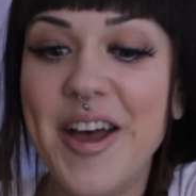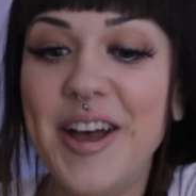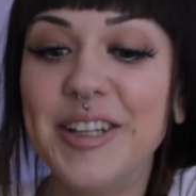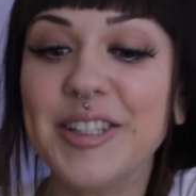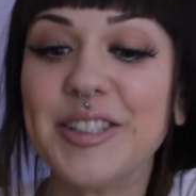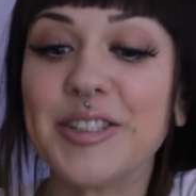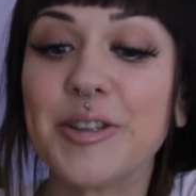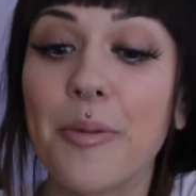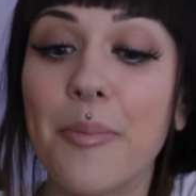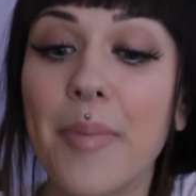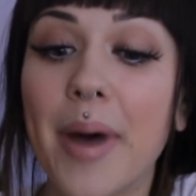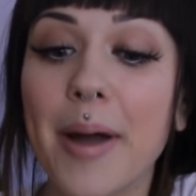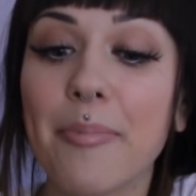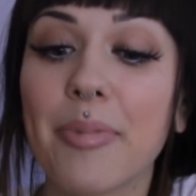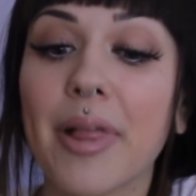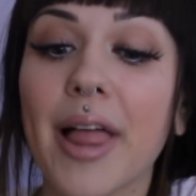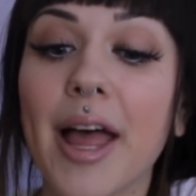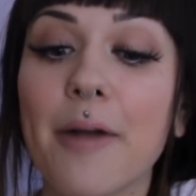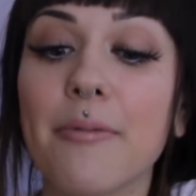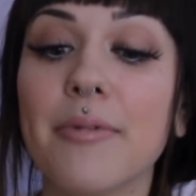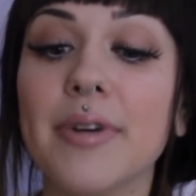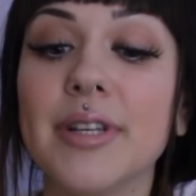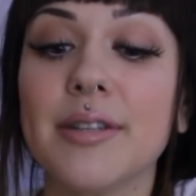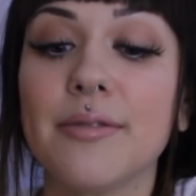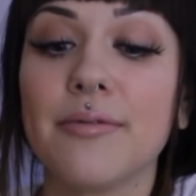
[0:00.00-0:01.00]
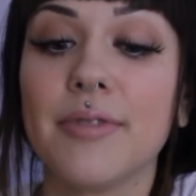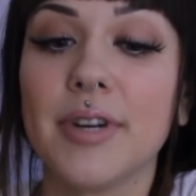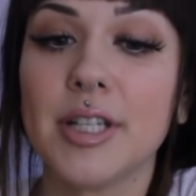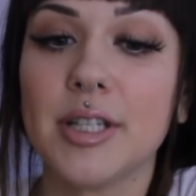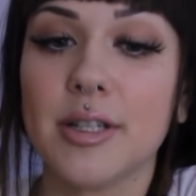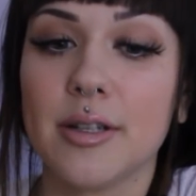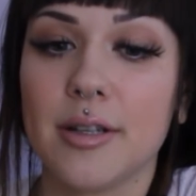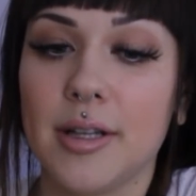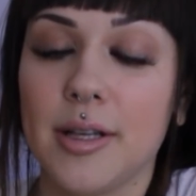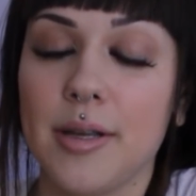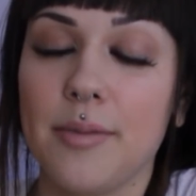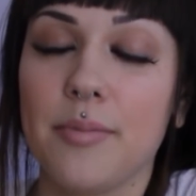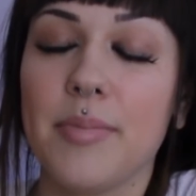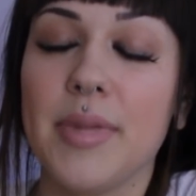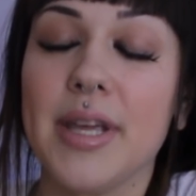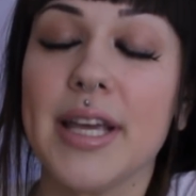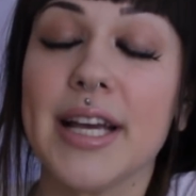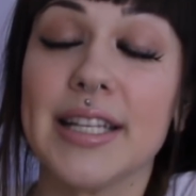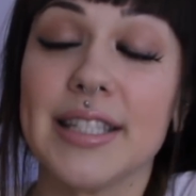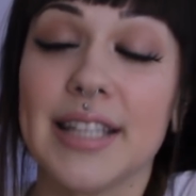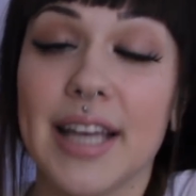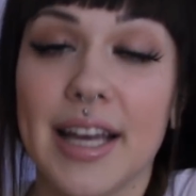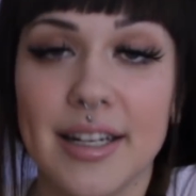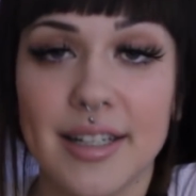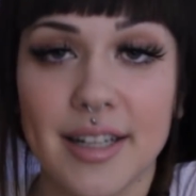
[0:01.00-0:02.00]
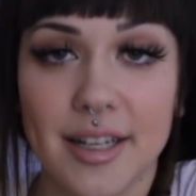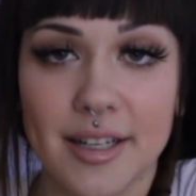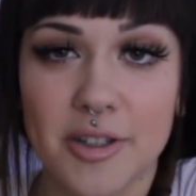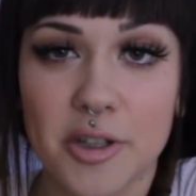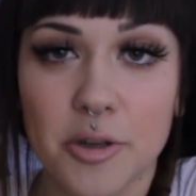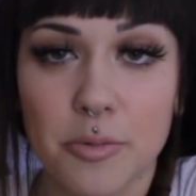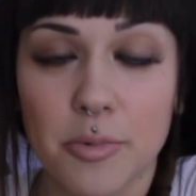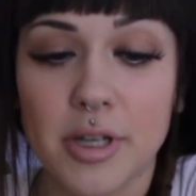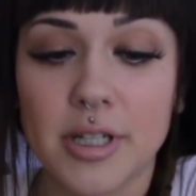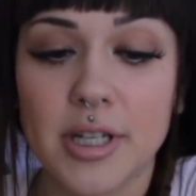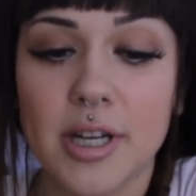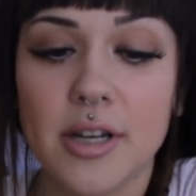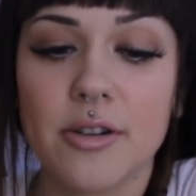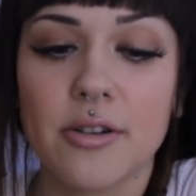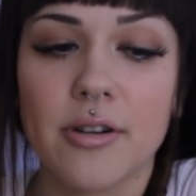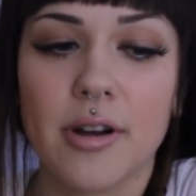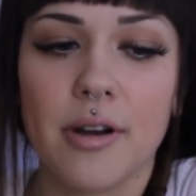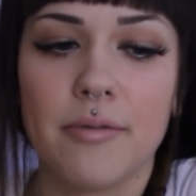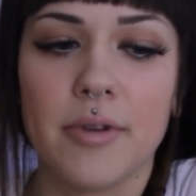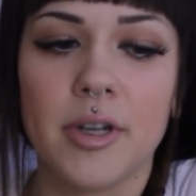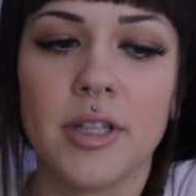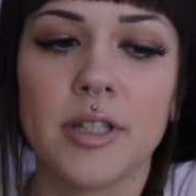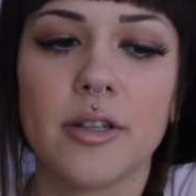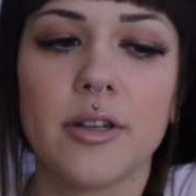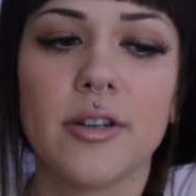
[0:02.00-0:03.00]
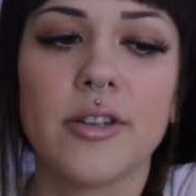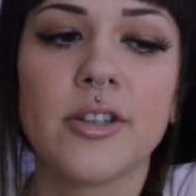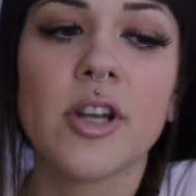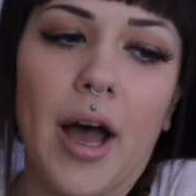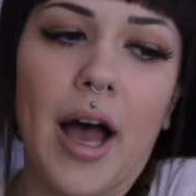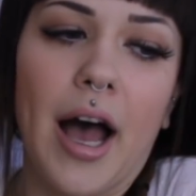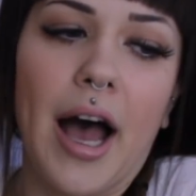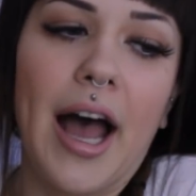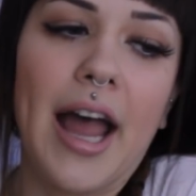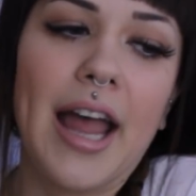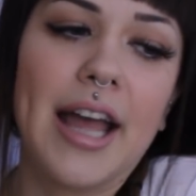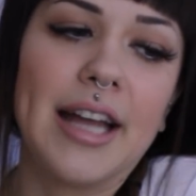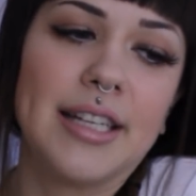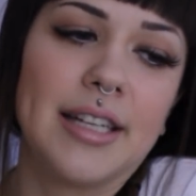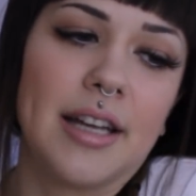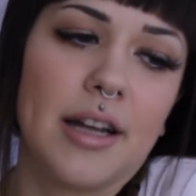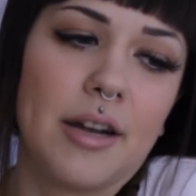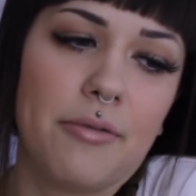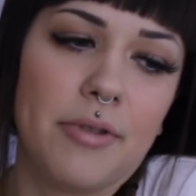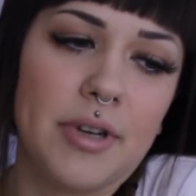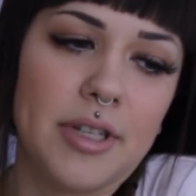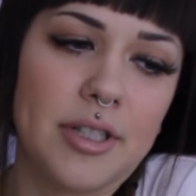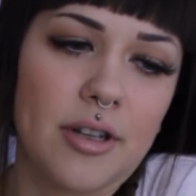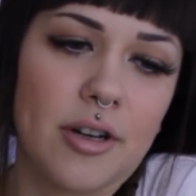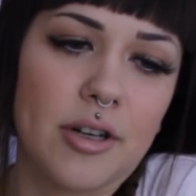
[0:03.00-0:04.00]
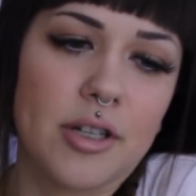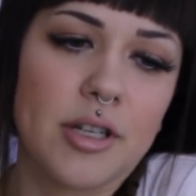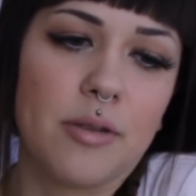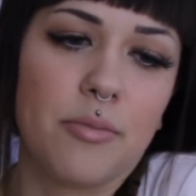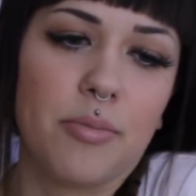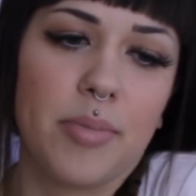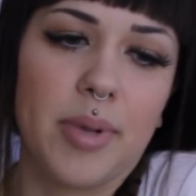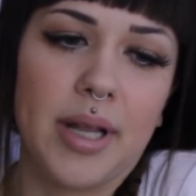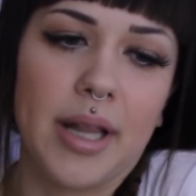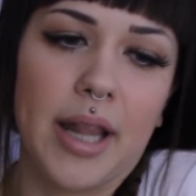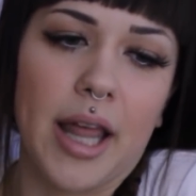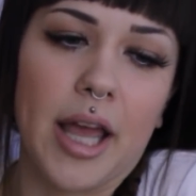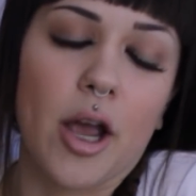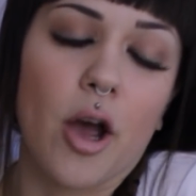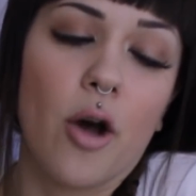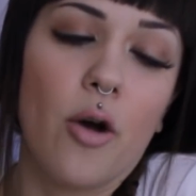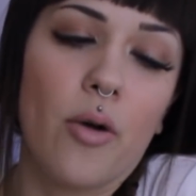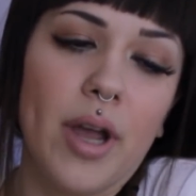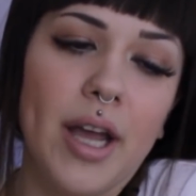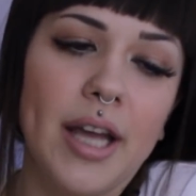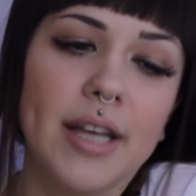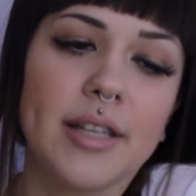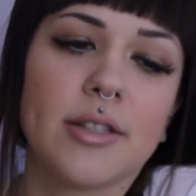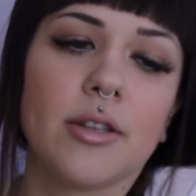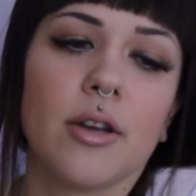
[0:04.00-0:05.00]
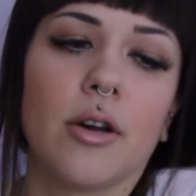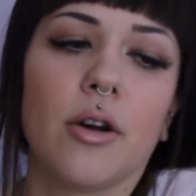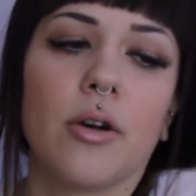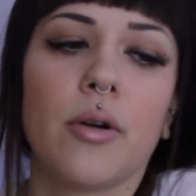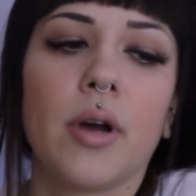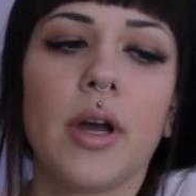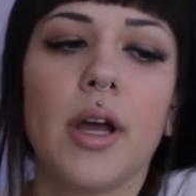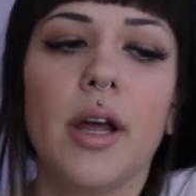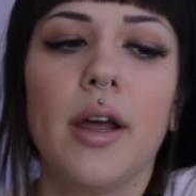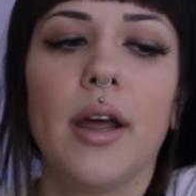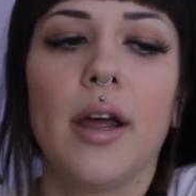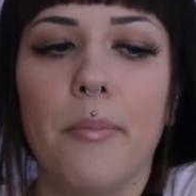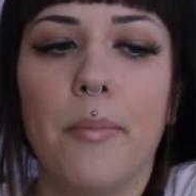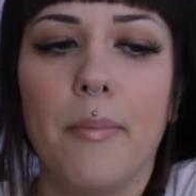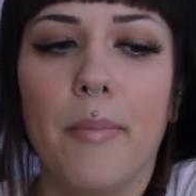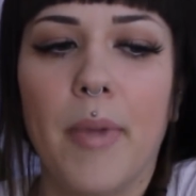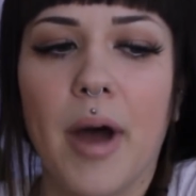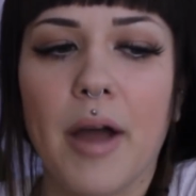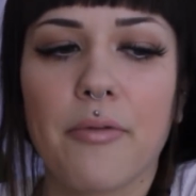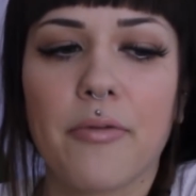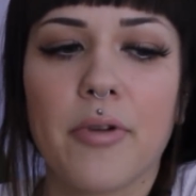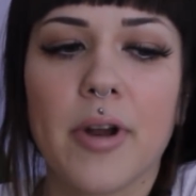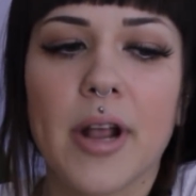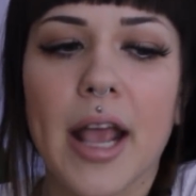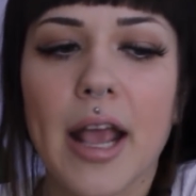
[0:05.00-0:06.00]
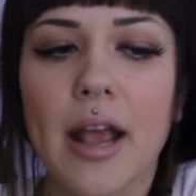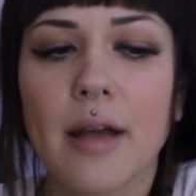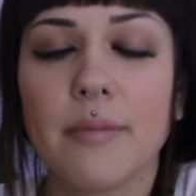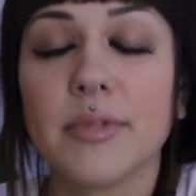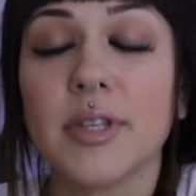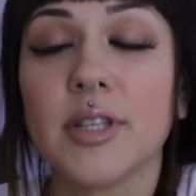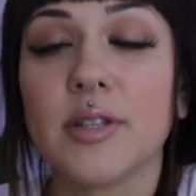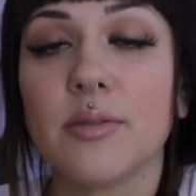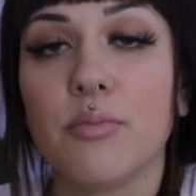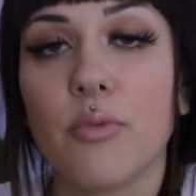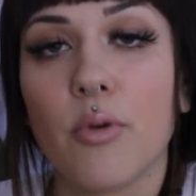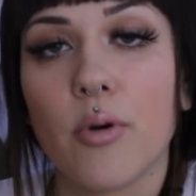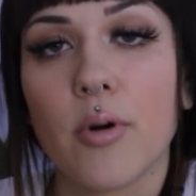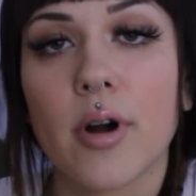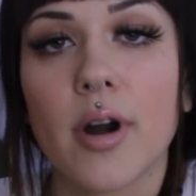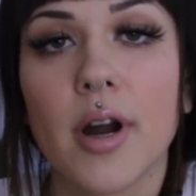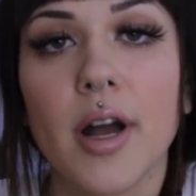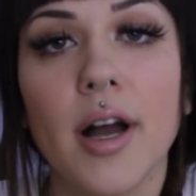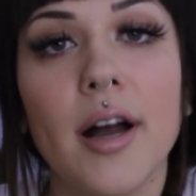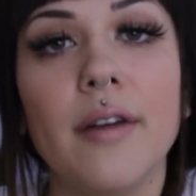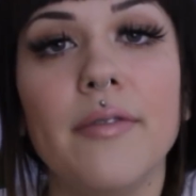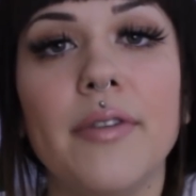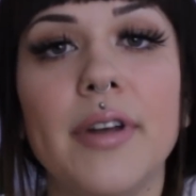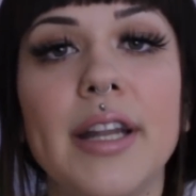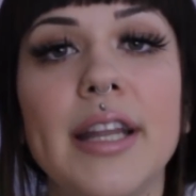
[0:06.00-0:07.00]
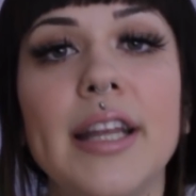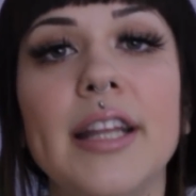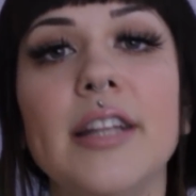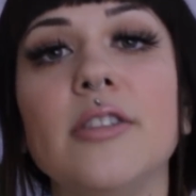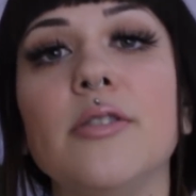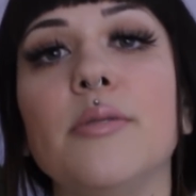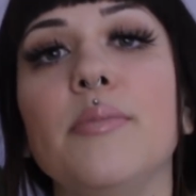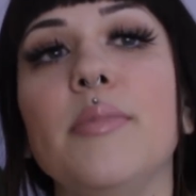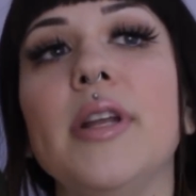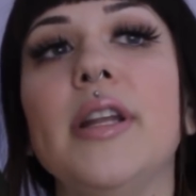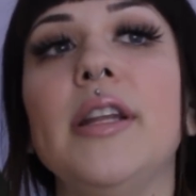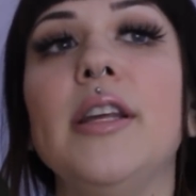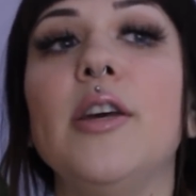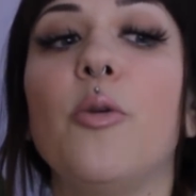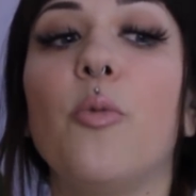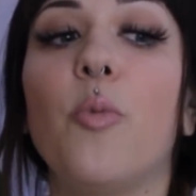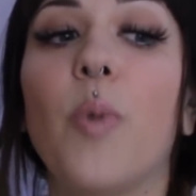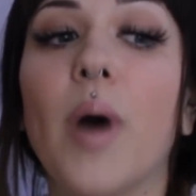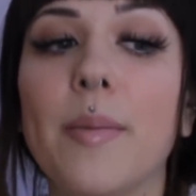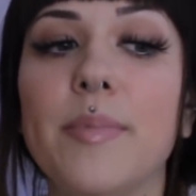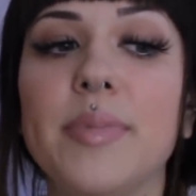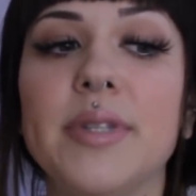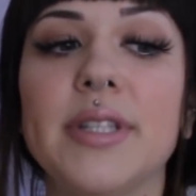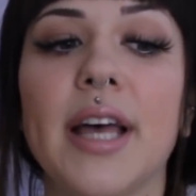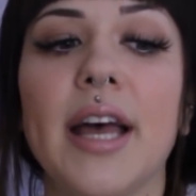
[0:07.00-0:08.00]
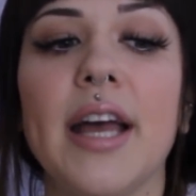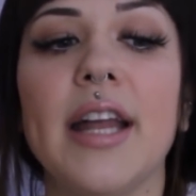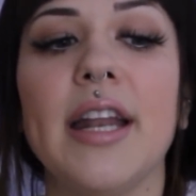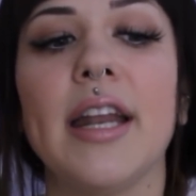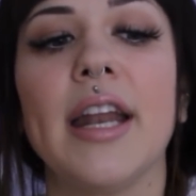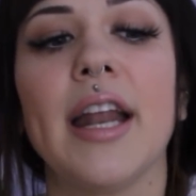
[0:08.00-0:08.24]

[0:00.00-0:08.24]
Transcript: So my plan was originally, because I had done so much internet research, I had done research and being like, okay, so My Free Cams is more of an intermediate website.